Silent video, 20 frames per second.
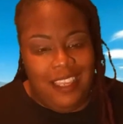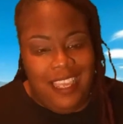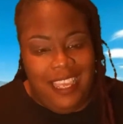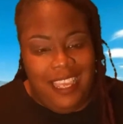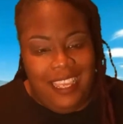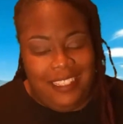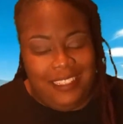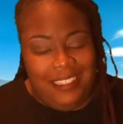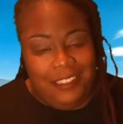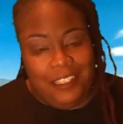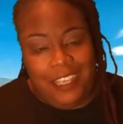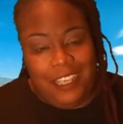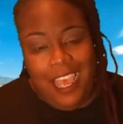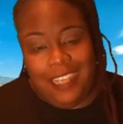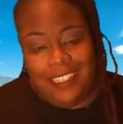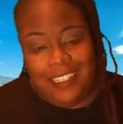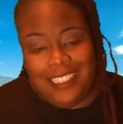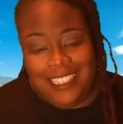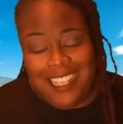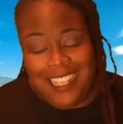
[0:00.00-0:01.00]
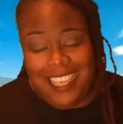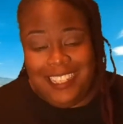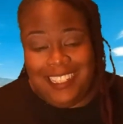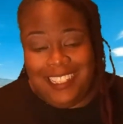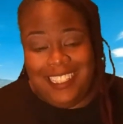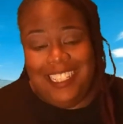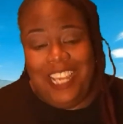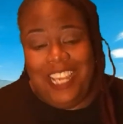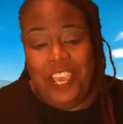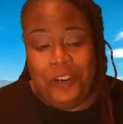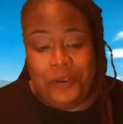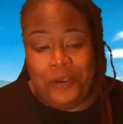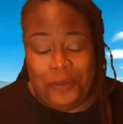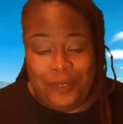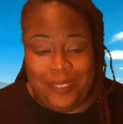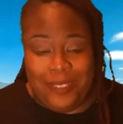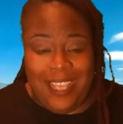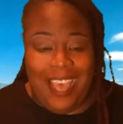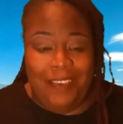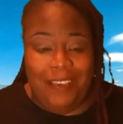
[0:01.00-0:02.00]
and kind of stay in the
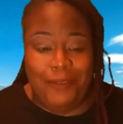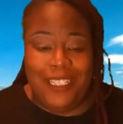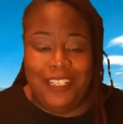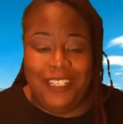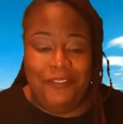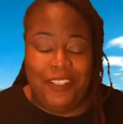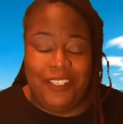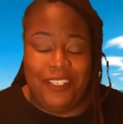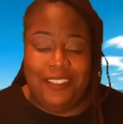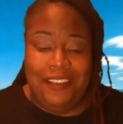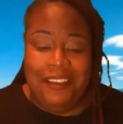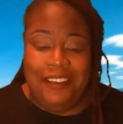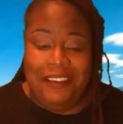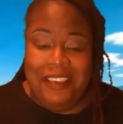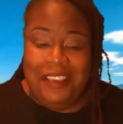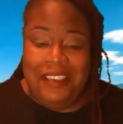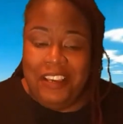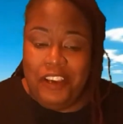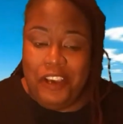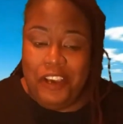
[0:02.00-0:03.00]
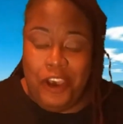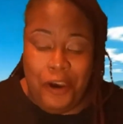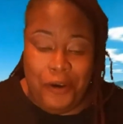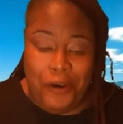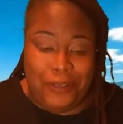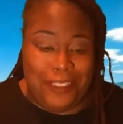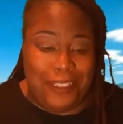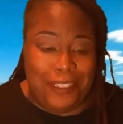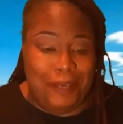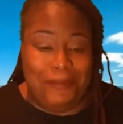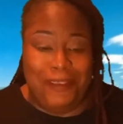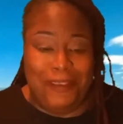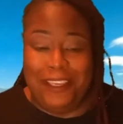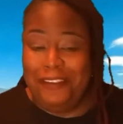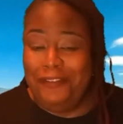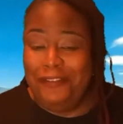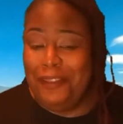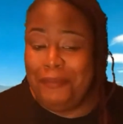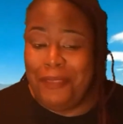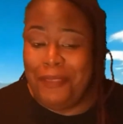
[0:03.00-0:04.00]
shadows. I would even coach them and
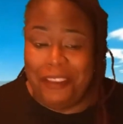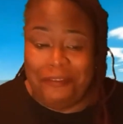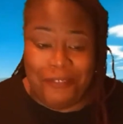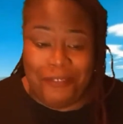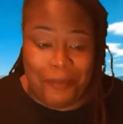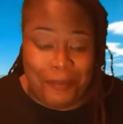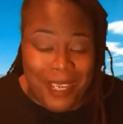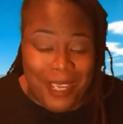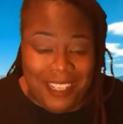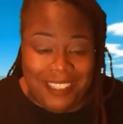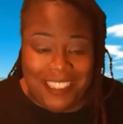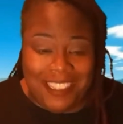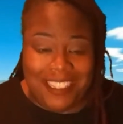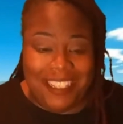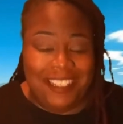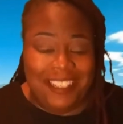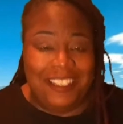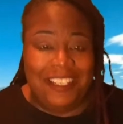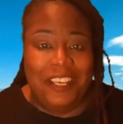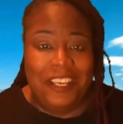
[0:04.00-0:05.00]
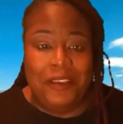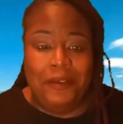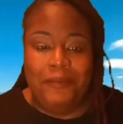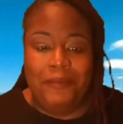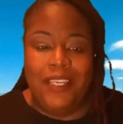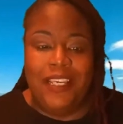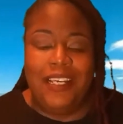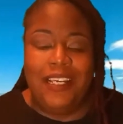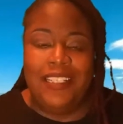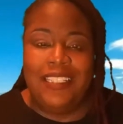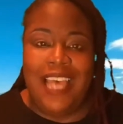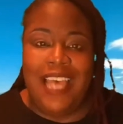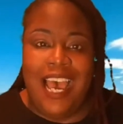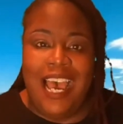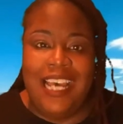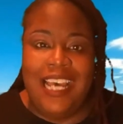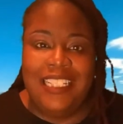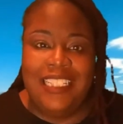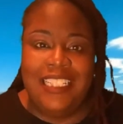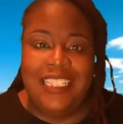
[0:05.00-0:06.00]
give them the information because
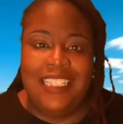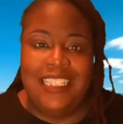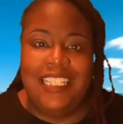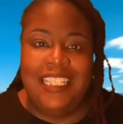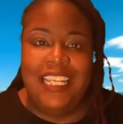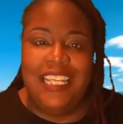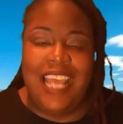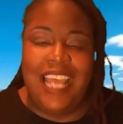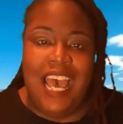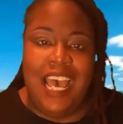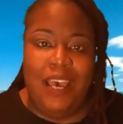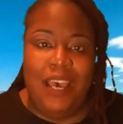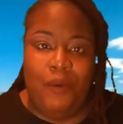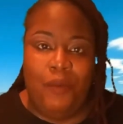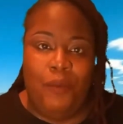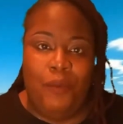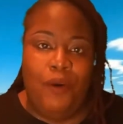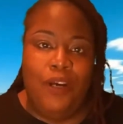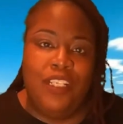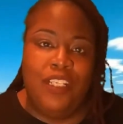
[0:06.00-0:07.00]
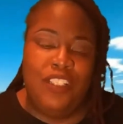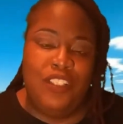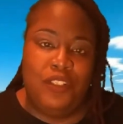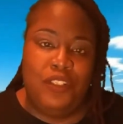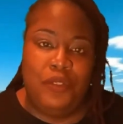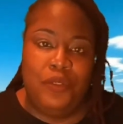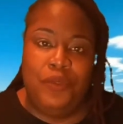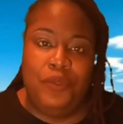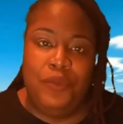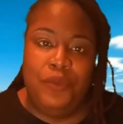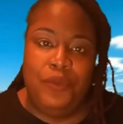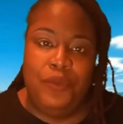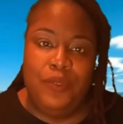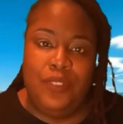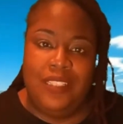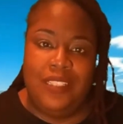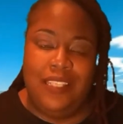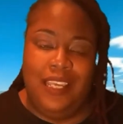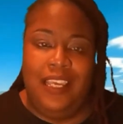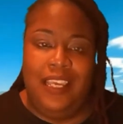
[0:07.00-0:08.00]
I just did not want to
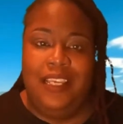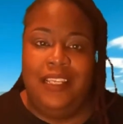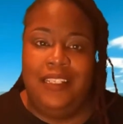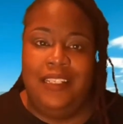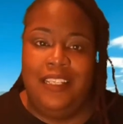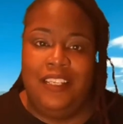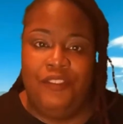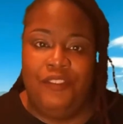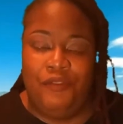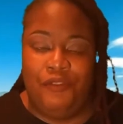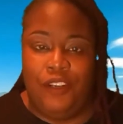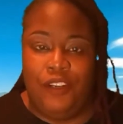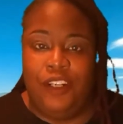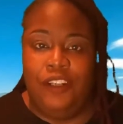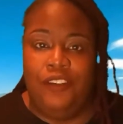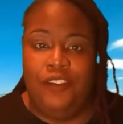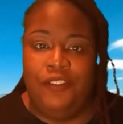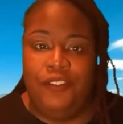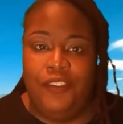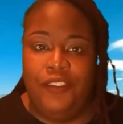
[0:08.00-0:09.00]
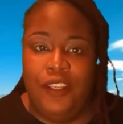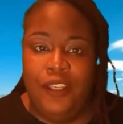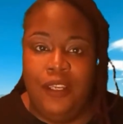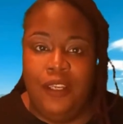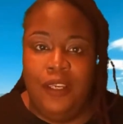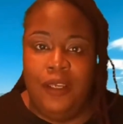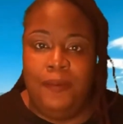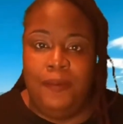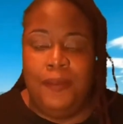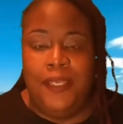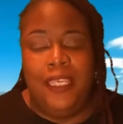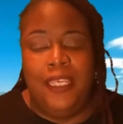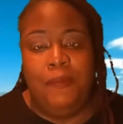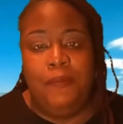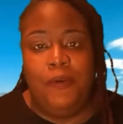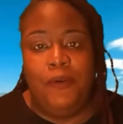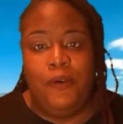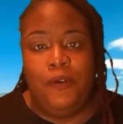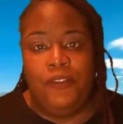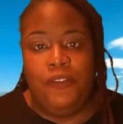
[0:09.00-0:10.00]
stand in front of
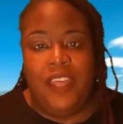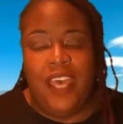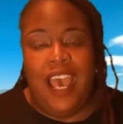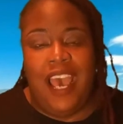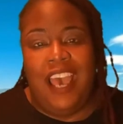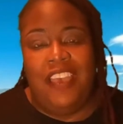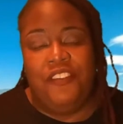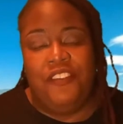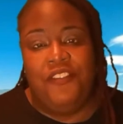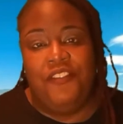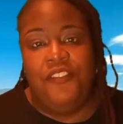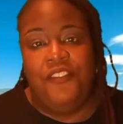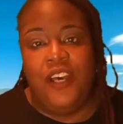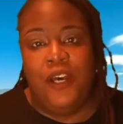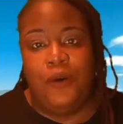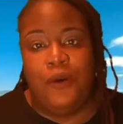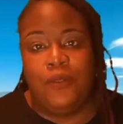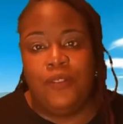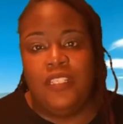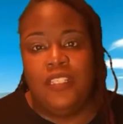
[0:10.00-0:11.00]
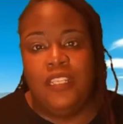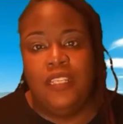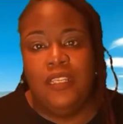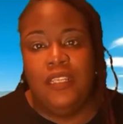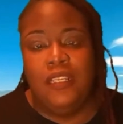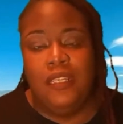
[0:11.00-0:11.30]
people that I felt